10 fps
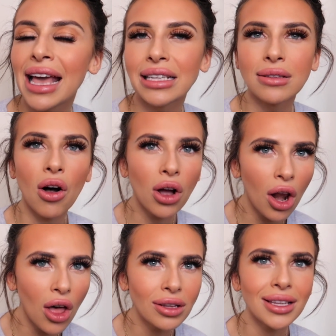It's not a
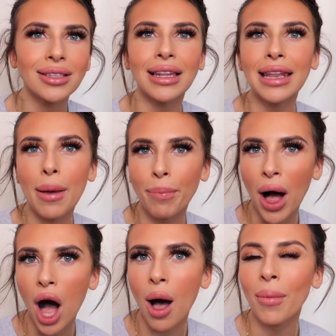gloss, it's a lip
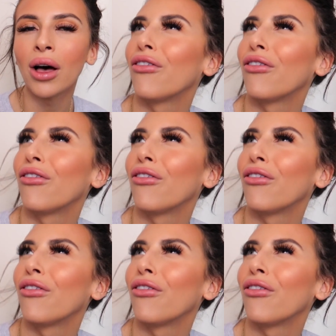balm.